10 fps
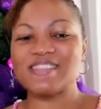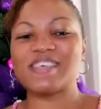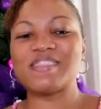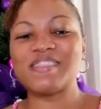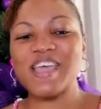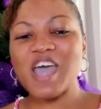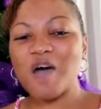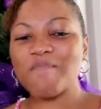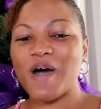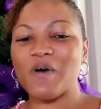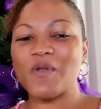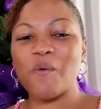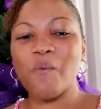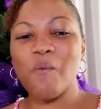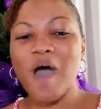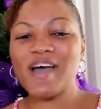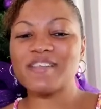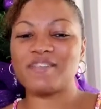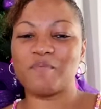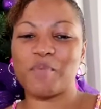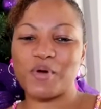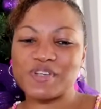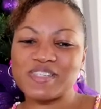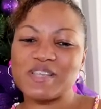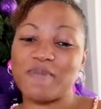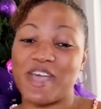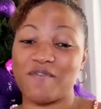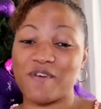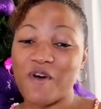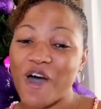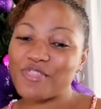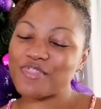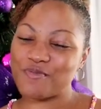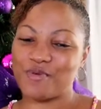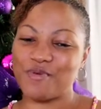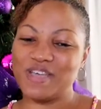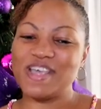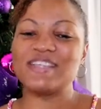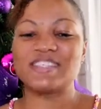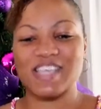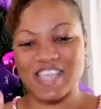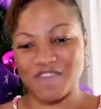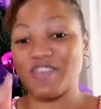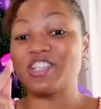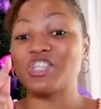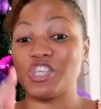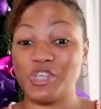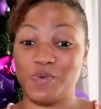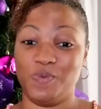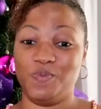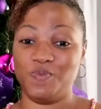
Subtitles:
to think about what the person may have gone through to give it to you.